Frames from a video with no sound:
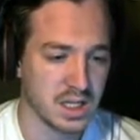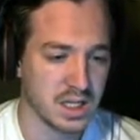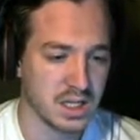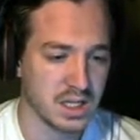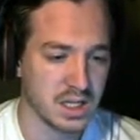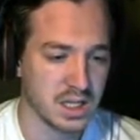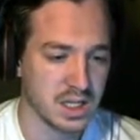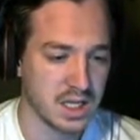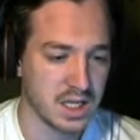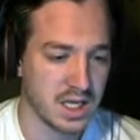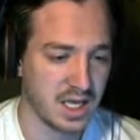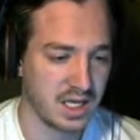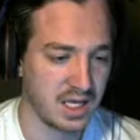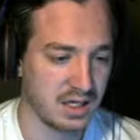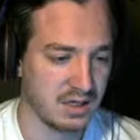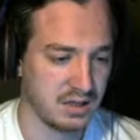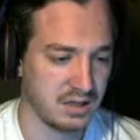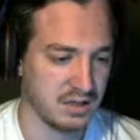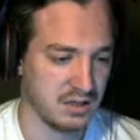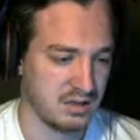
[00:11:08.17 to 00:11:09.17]

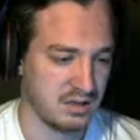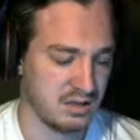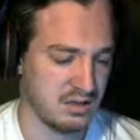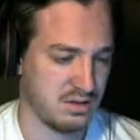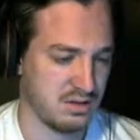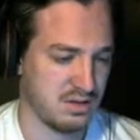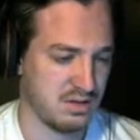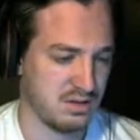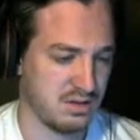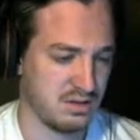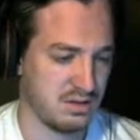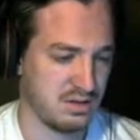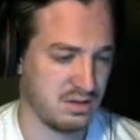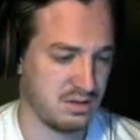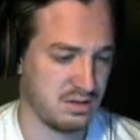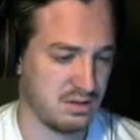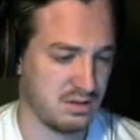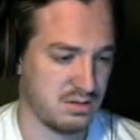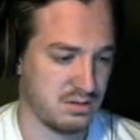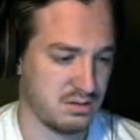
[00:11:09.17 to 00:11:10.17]

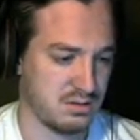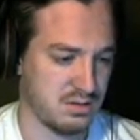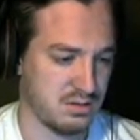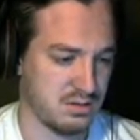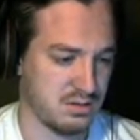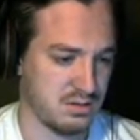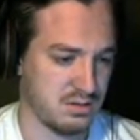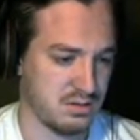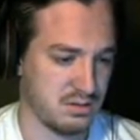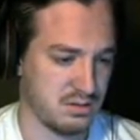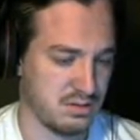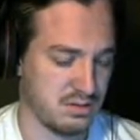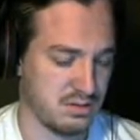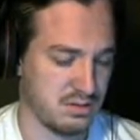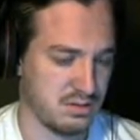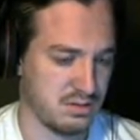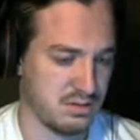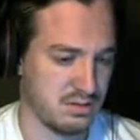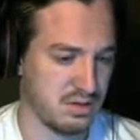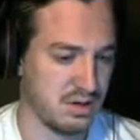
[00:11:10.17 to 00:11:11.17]

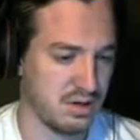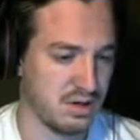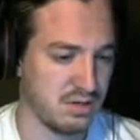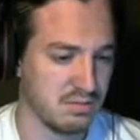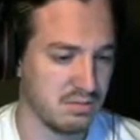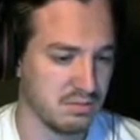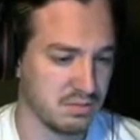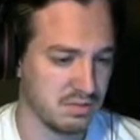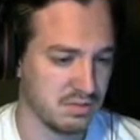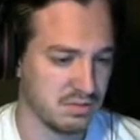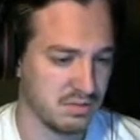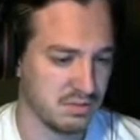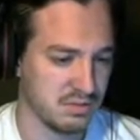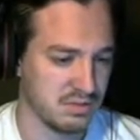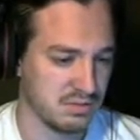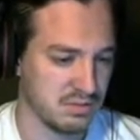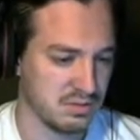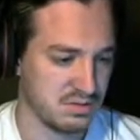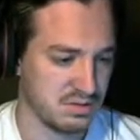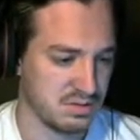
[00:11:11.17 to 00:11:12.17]

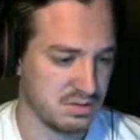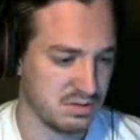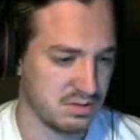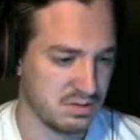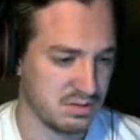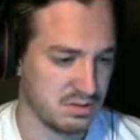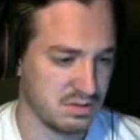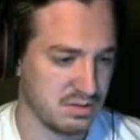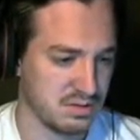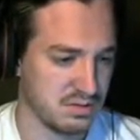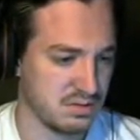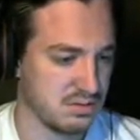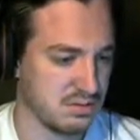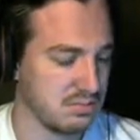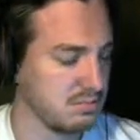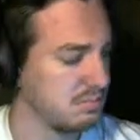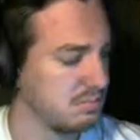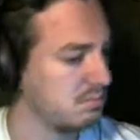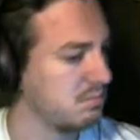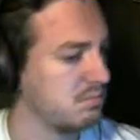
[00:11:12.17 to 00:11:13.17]
(silence)